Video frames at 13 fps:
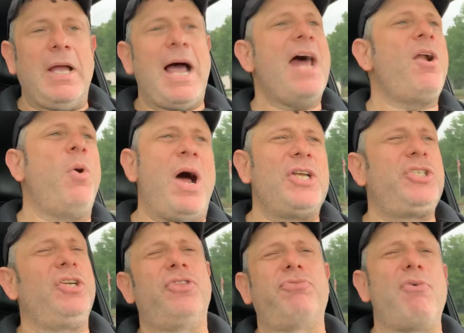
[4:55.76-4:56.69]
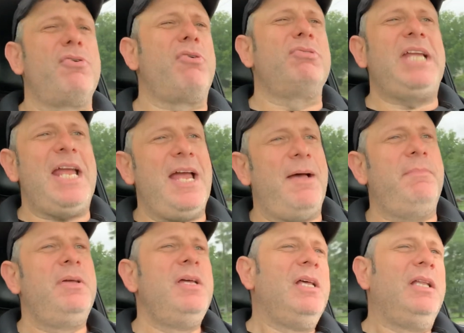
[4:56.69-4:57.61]
I don't want you to throw no
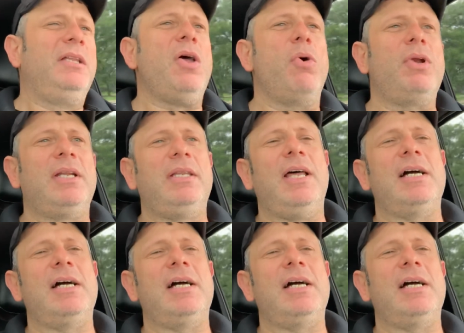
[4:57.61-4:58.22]
damn loaded